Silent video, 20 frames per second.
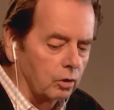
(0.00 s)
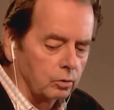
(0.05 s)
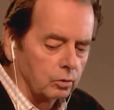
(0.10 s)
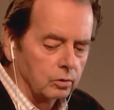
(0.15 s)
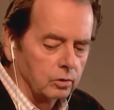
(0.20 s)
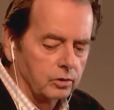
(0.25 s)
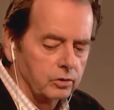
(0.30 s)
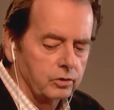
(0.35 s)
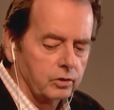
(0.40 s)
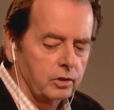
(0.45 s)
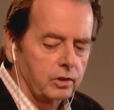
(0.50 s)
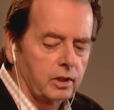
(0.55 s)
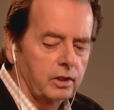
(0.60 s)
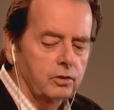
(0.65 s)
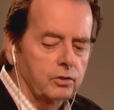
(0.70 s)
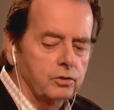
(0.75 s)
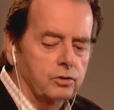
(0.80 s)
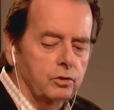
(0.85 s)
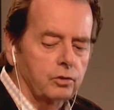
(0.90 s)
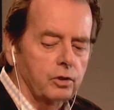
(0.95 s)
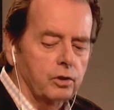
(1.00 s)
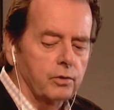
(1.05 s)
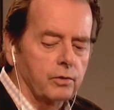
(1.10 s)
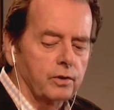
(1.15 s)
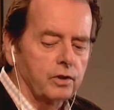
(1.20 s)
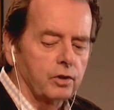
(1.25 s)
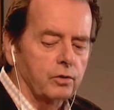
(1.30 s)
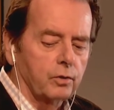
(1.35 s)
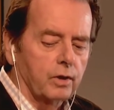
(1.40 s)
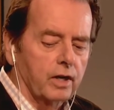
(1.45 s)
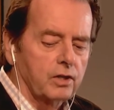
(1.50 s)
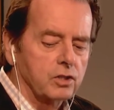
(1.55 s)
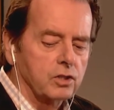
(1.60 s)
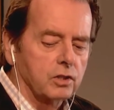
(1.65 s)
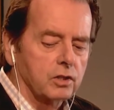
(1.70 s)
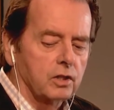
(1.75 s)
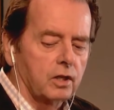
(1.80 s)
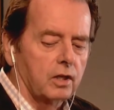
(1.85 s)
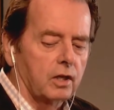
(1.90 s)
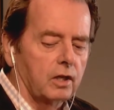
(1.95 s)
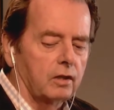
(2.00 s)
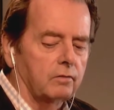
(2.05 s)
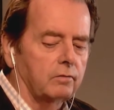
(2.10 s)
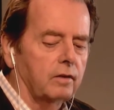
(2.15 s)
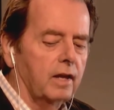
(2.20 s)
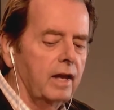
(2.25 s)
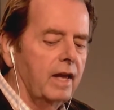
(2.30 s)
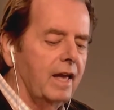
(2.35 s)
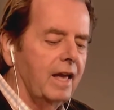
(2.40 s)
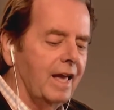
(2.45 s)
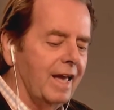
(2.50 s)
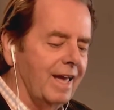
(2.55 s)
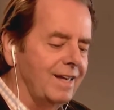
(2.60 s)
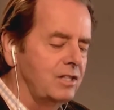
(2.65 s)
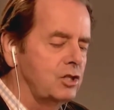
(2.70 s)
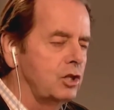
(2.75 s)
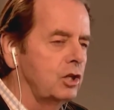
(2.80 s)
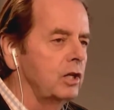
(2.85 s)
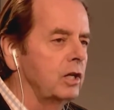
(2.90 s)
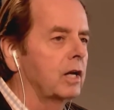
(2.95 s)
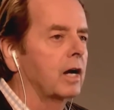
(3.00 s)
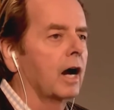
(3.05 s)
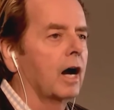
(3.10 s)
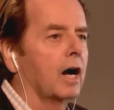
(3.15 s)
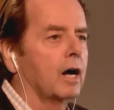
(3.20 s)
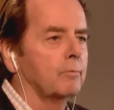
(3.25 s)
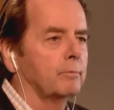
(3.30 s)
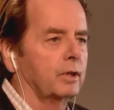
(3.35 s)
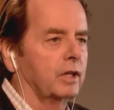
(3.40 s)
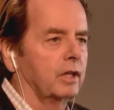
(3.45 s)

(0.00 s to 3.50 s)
is to take the studio in the direction of edgy comedy,